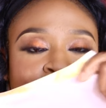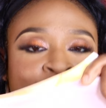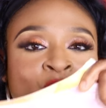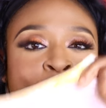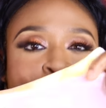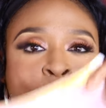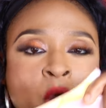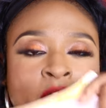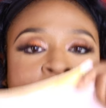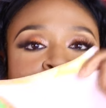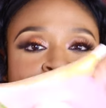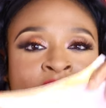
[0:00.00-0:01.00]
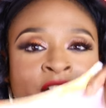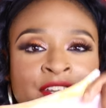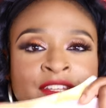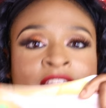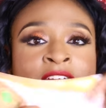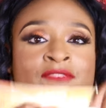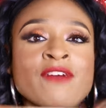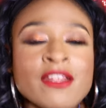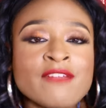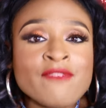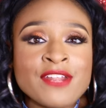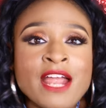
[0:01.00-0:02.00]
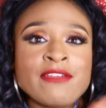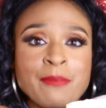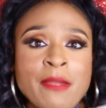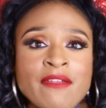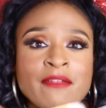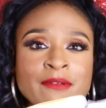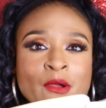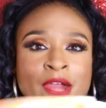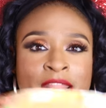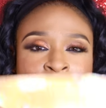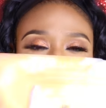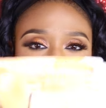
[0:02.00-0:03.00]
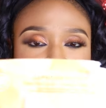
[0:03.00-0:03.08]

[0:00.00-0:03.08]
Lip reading: Don't walk, run. Hurry. Go get it.